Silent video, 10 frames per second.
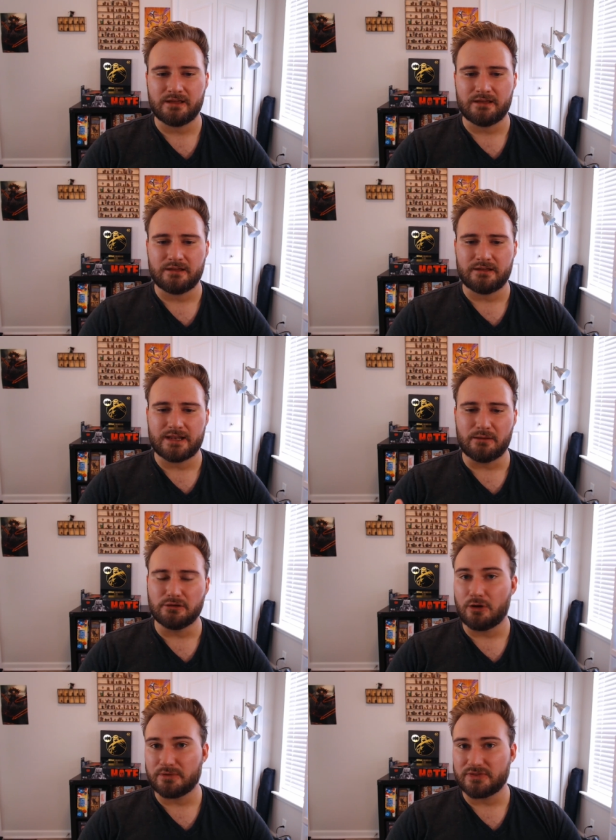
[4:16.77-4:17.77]
Now, along
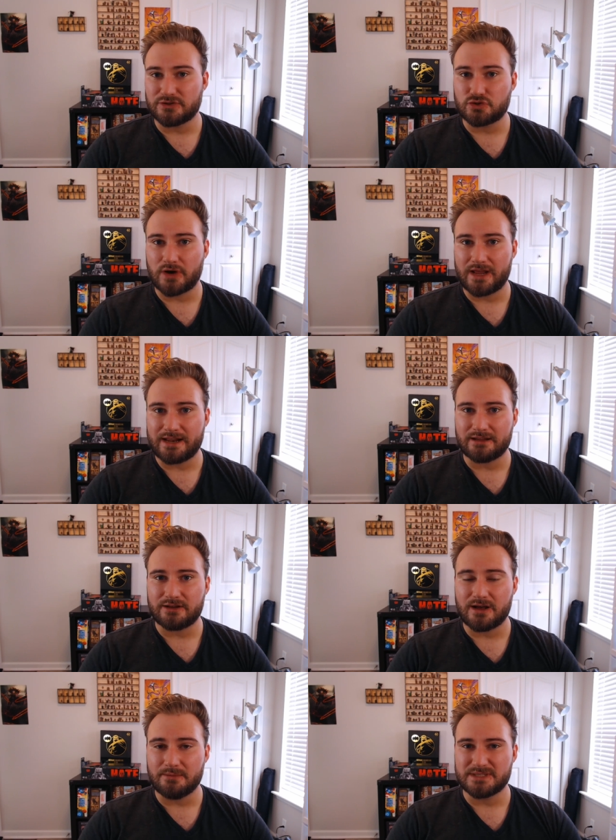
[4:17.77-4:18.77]
with this training
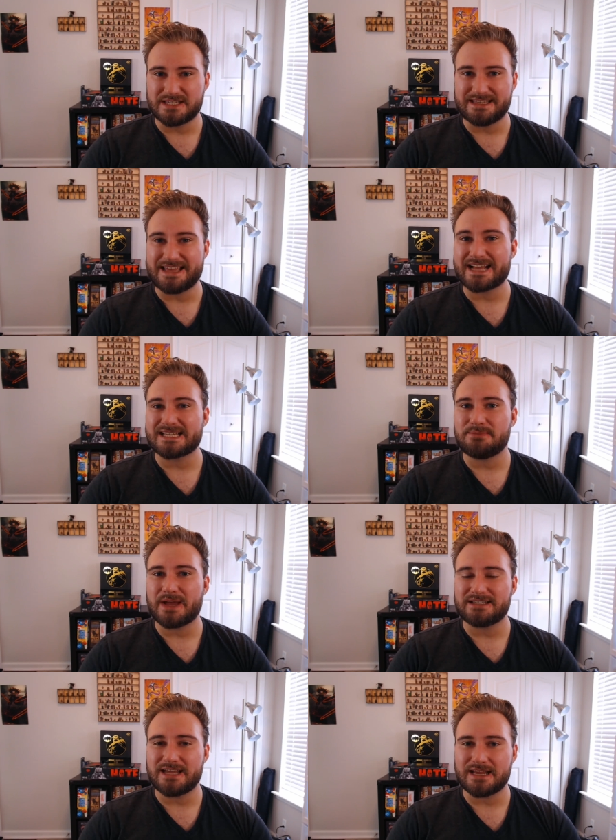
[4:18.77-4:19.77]
comes the
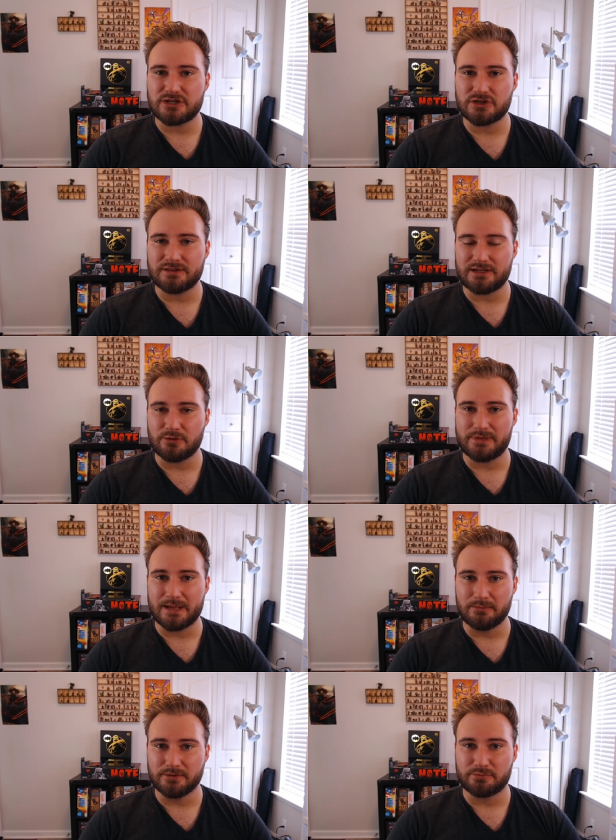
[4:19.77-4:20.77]
expectation that you'll be
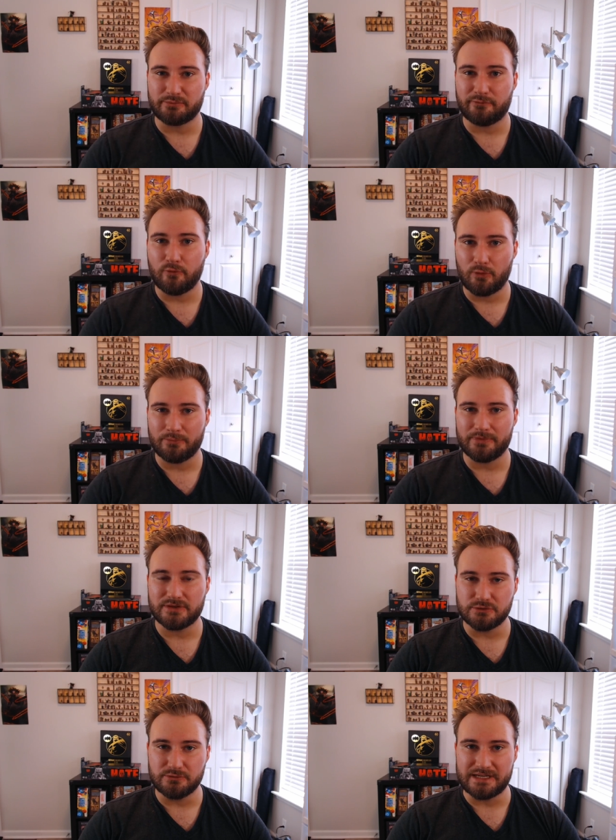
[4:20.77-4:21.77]
able to perform the
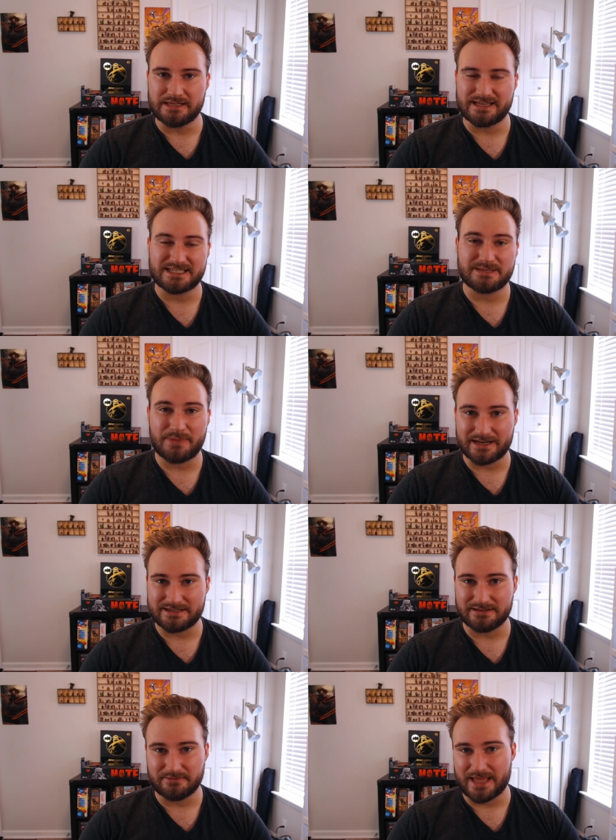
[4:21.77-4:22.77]
duties expected
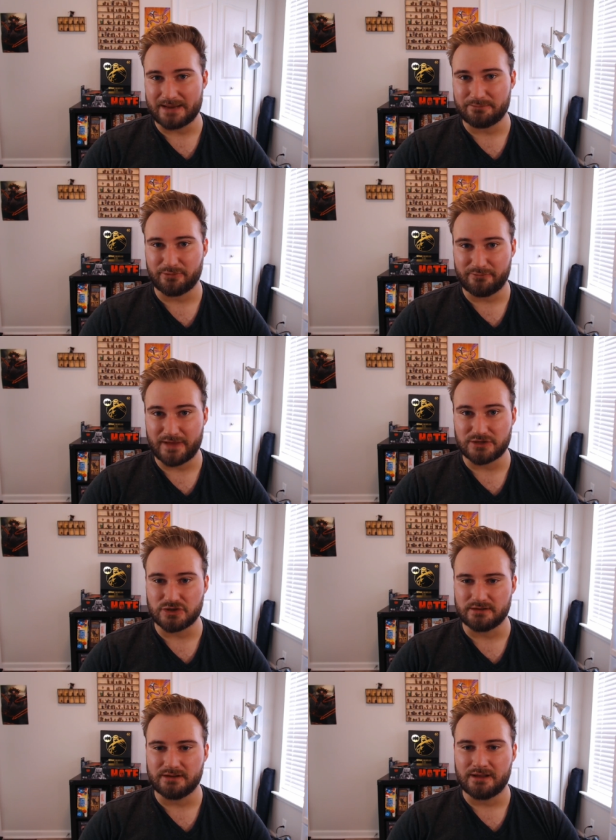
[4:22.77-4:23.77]
of that profession.
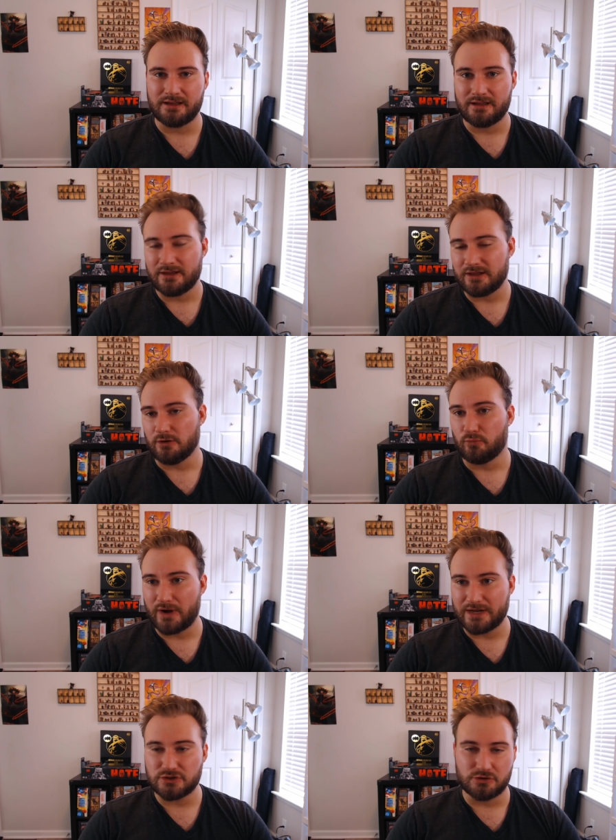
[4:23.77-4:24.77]
You know,
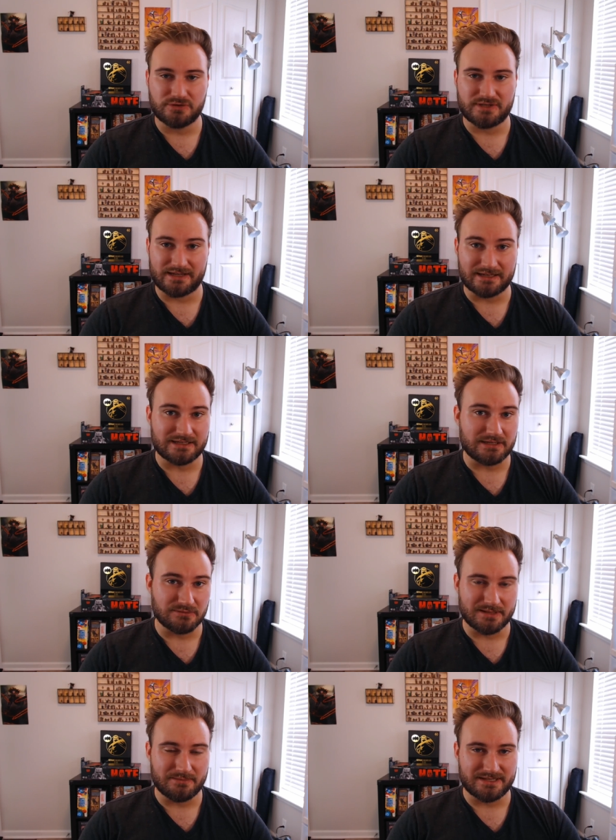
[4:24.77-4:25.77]
rangers, again to use
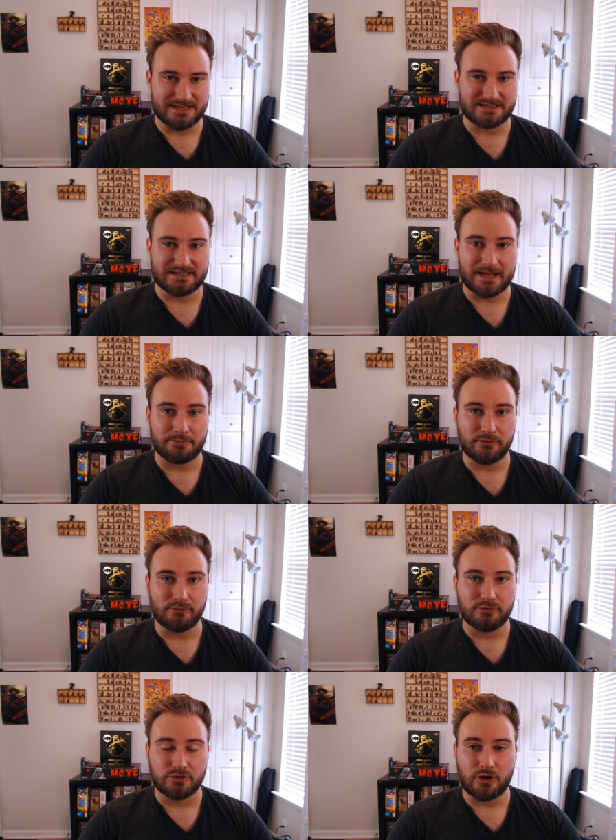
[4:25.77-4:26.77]
them as an example,
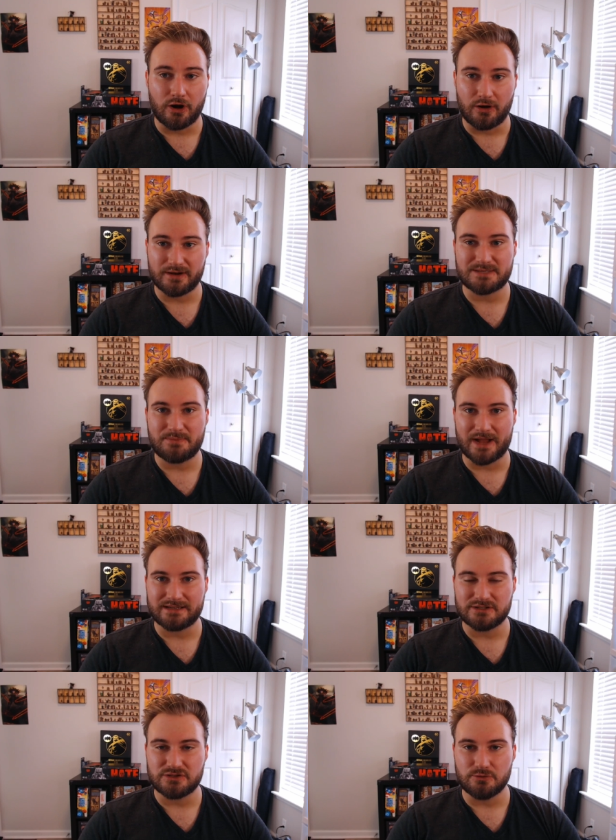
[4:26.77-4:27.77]
are expected
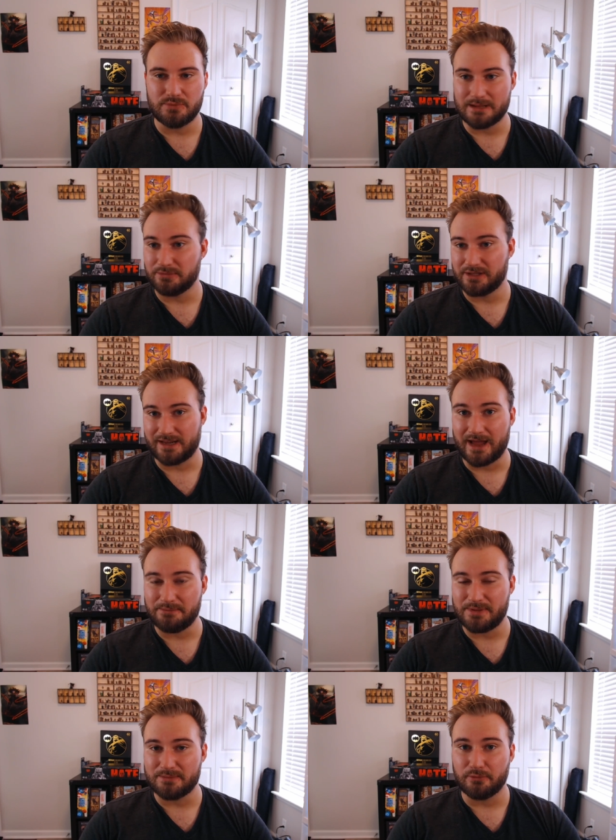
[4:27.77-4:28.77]
to be able to guide
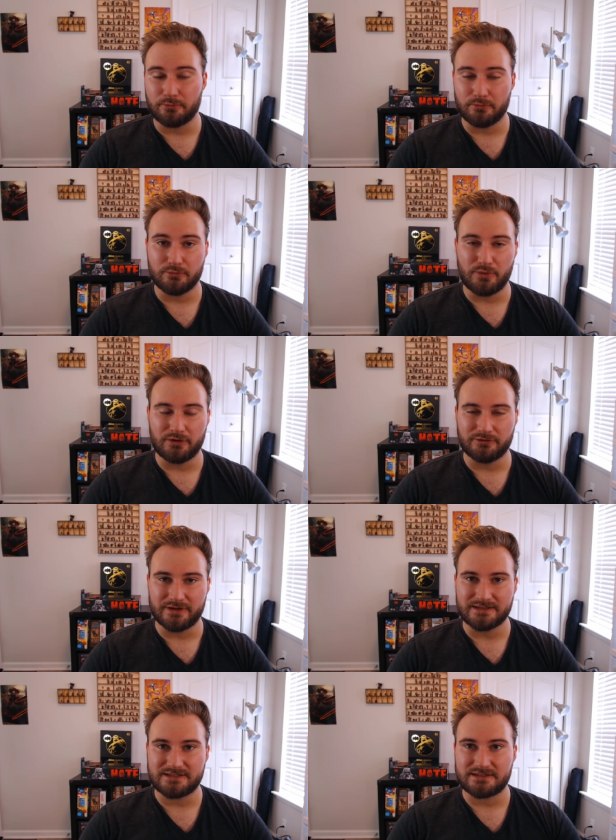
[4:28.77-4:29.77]
people through the
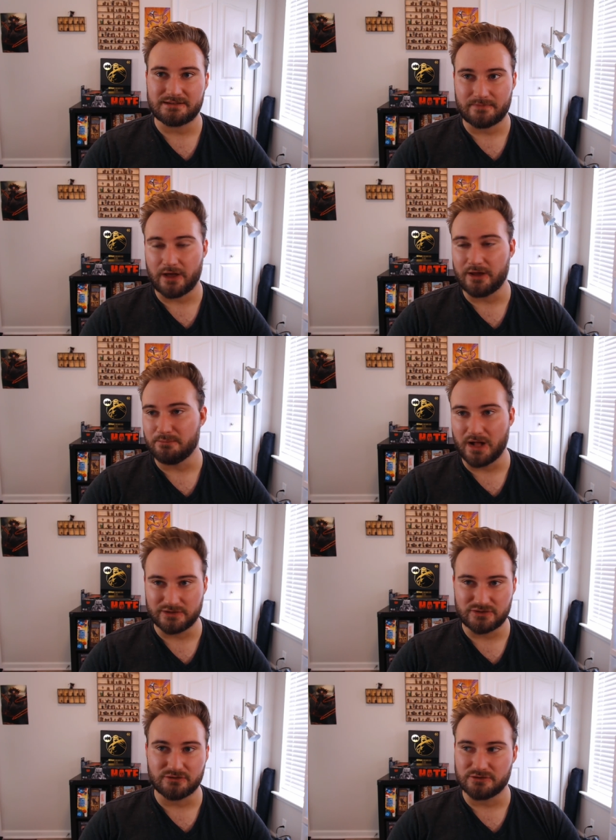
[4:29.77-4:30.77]
wilderness, hunt
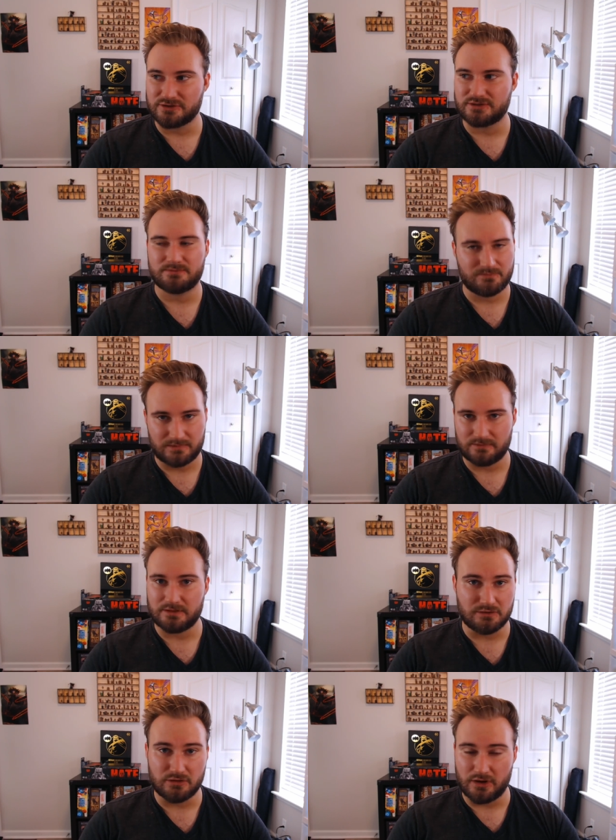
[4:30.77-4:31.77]
monsters, you know.